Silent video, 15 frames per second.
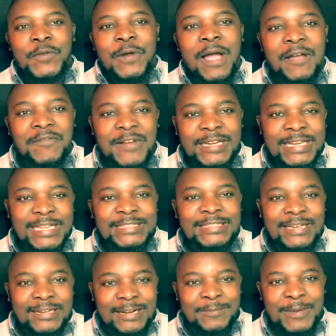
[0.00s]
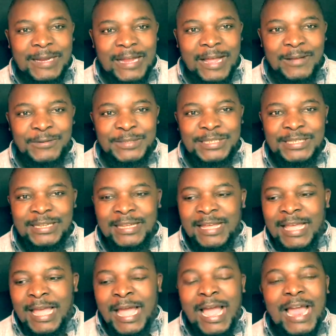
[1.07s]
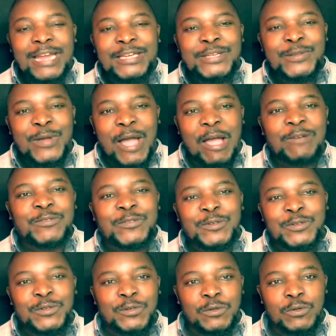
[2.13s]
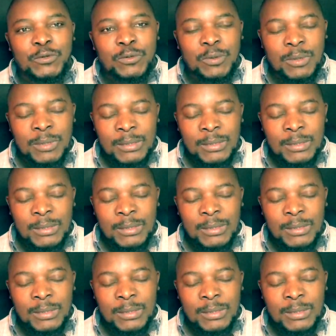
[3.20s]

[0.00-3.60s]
you have an Instagram account and you have to do,